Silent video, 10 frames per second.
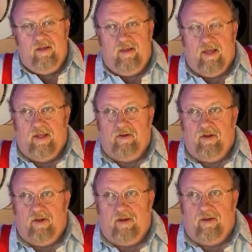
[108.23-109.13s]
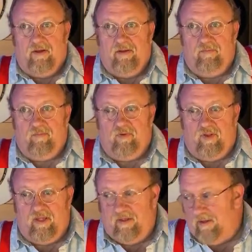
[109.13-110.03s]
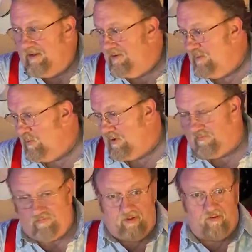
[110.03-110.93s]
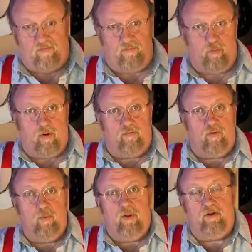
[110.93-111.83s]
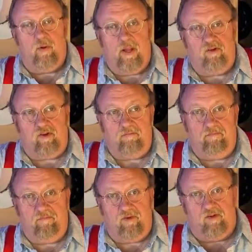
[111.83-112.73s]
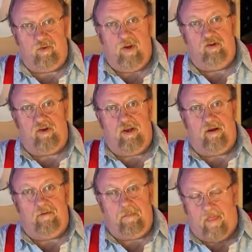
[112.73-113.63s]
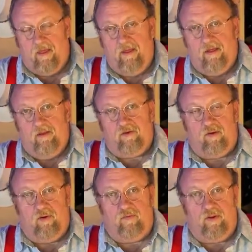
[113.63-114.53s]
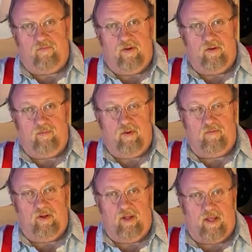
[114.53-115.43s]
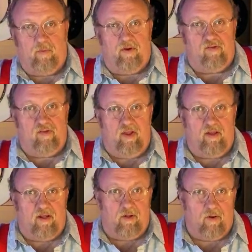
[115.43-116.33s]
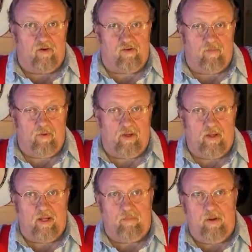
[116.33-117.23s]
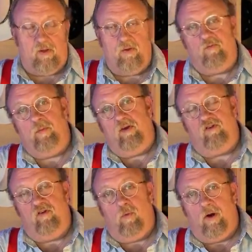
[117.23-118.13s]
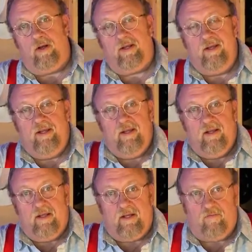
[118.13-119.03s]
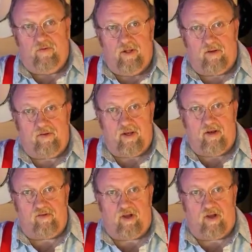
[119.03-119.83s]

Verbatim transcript: And uh, The uh, we're a it's a we're a free will donation situation here, so if if you if you like what you see and you learn something, you get a piece of information you want, and you feel like sending us a